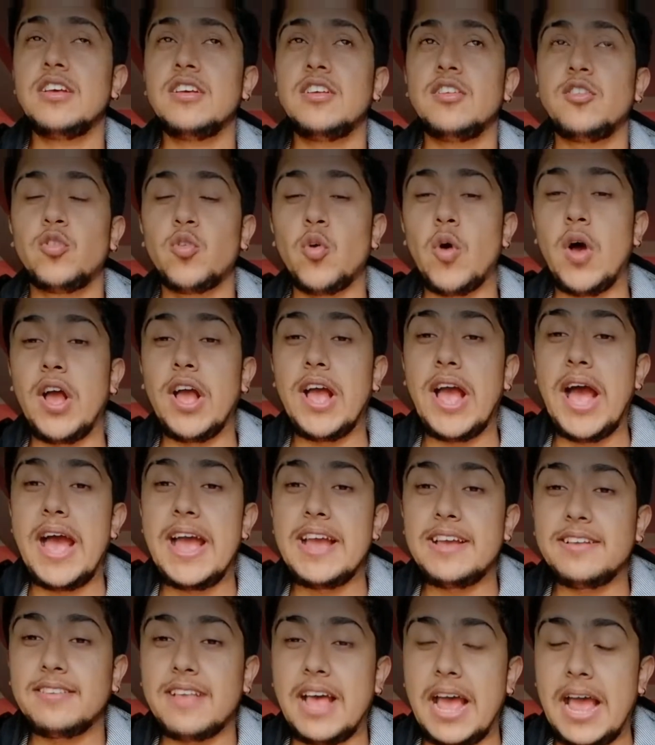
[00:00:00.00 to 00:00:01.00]
So
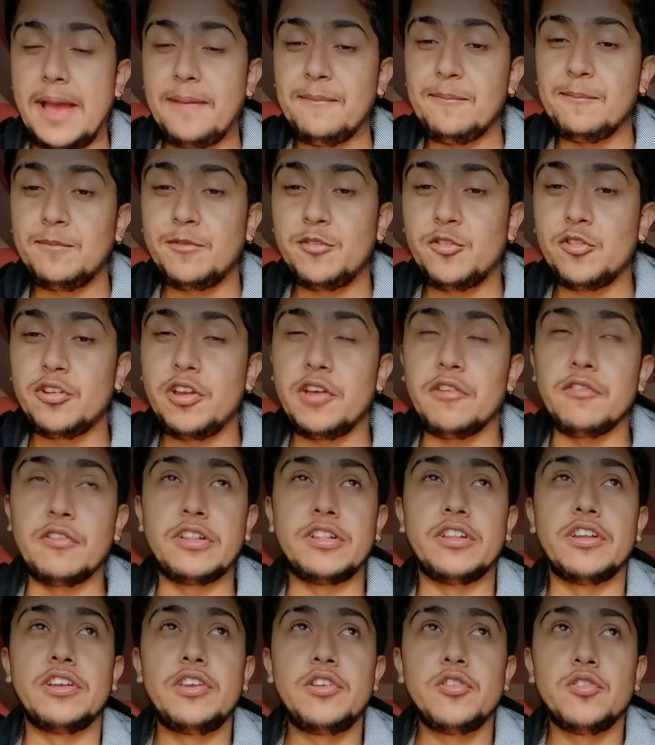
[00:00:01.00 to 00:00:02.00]
guys, I'm today
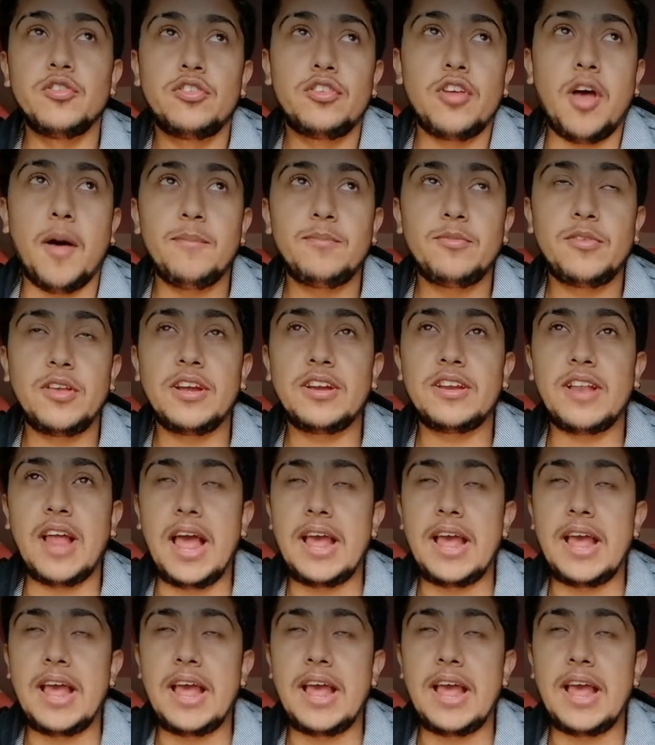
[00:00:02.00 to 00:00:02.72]
with the new subject.